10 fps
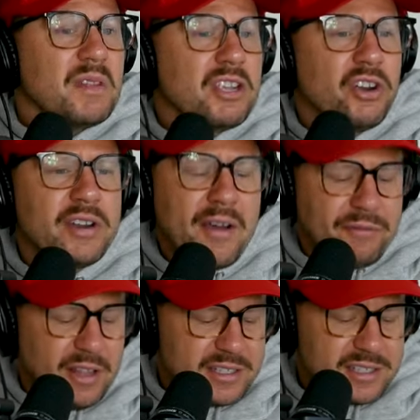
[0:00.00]
you know,
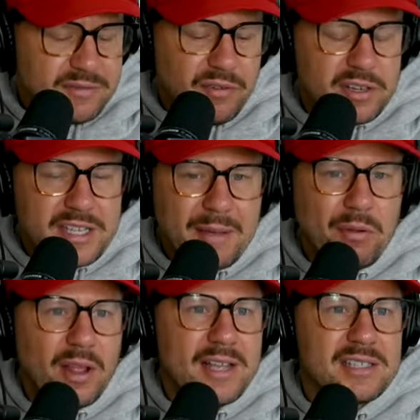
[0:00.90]
Netflix, for
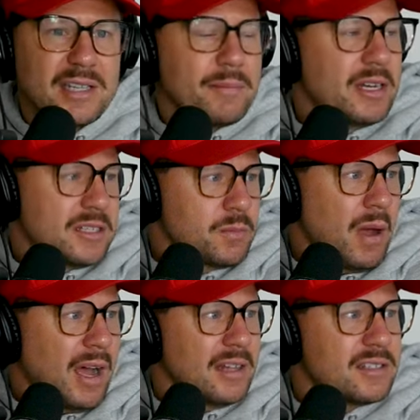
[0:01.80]
example, has limited
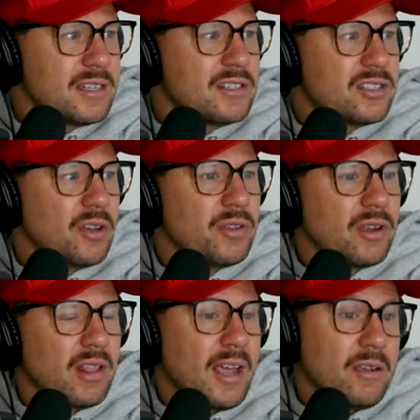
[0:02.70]
spots. And so
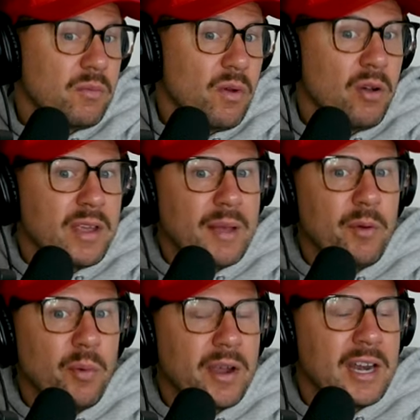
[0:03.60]
they're like, okay,
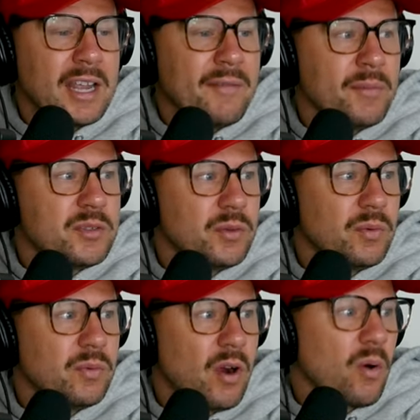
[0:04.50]
well, we're going to give them
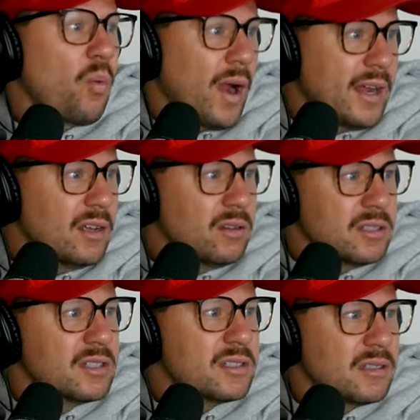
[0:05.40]
to our
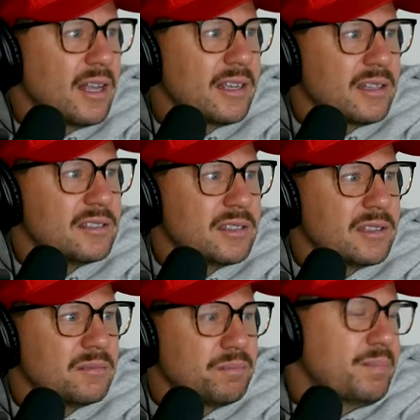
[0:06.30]
whales. Like that's
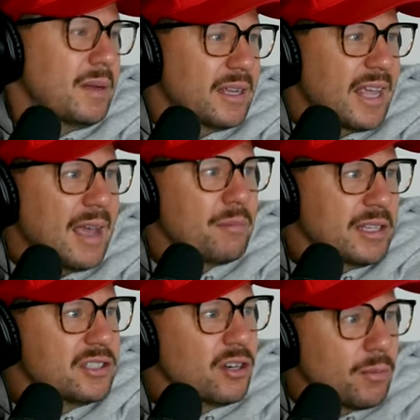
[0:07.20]
a, a
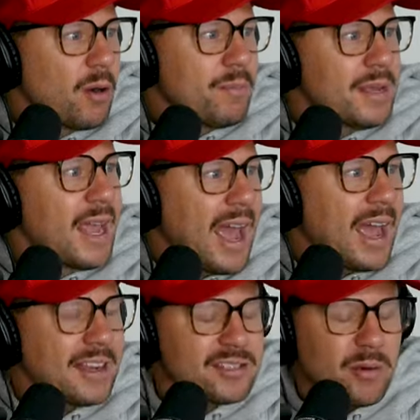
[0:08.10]
gambling term, our big acts,